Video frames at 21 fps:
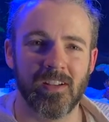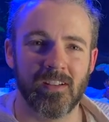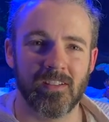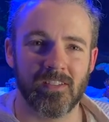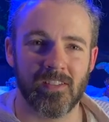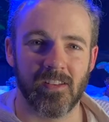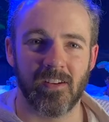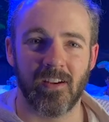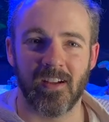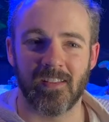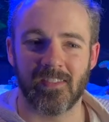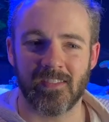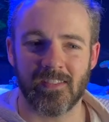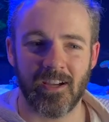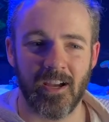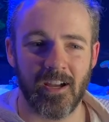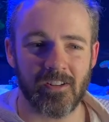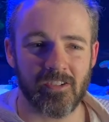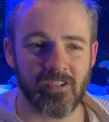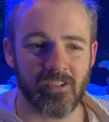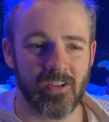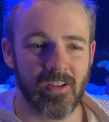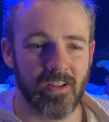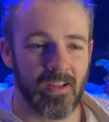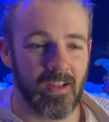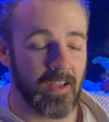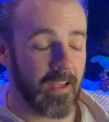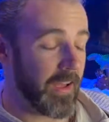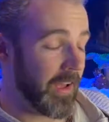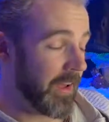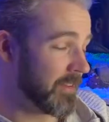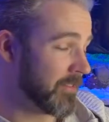It's a nice touch,
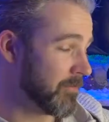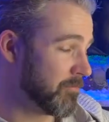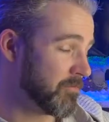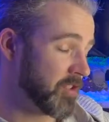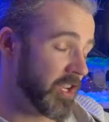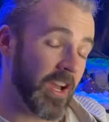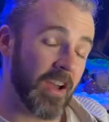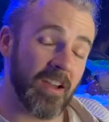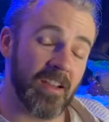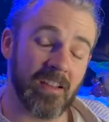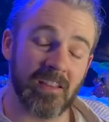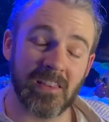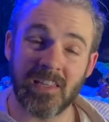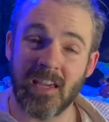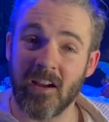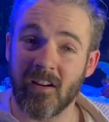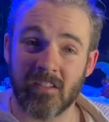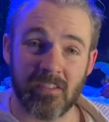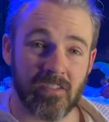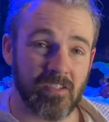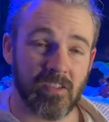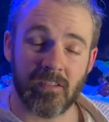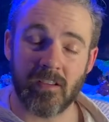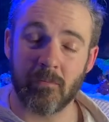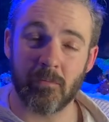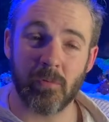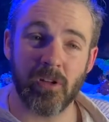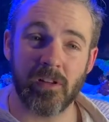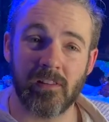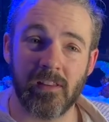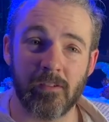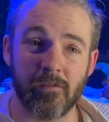and yeah, in there it's just
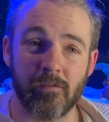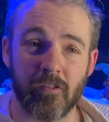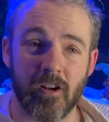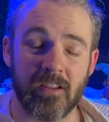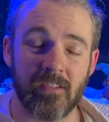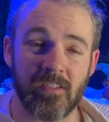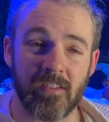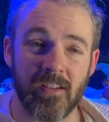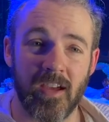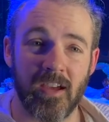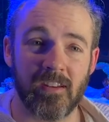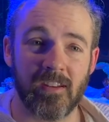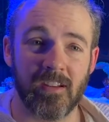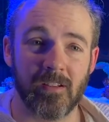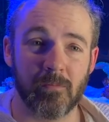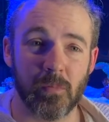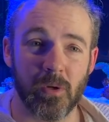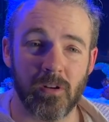completely freestanding,